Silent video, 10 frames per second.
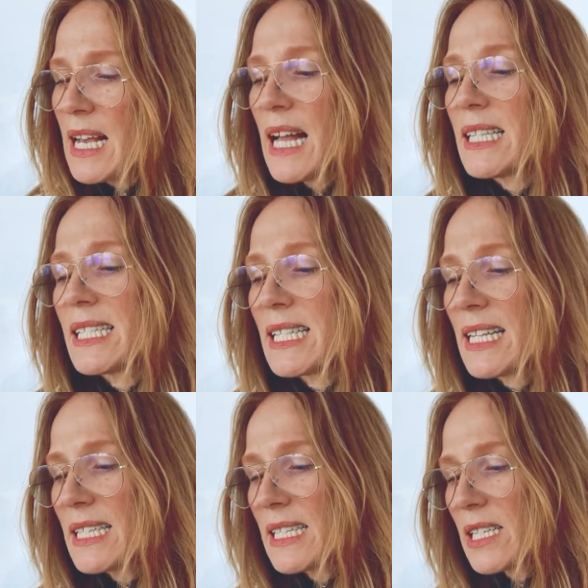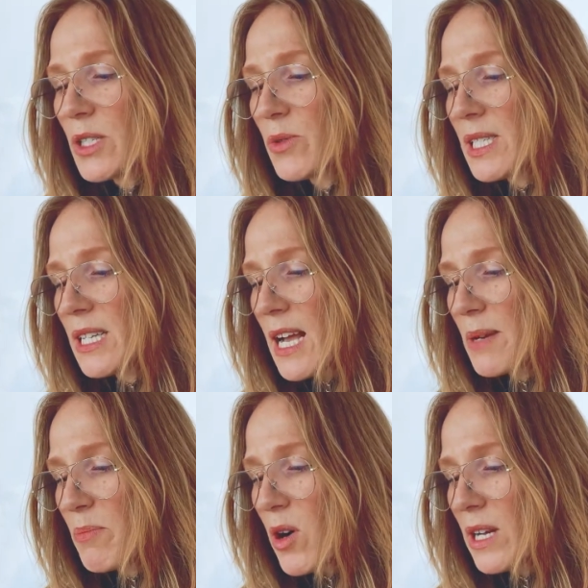and slid it into a
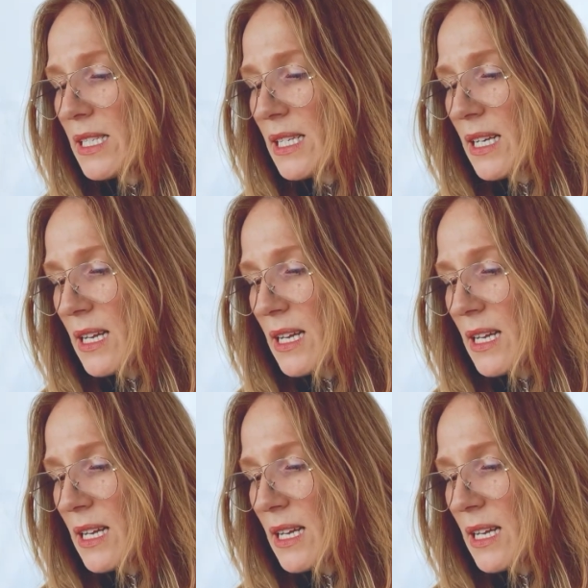side pocket.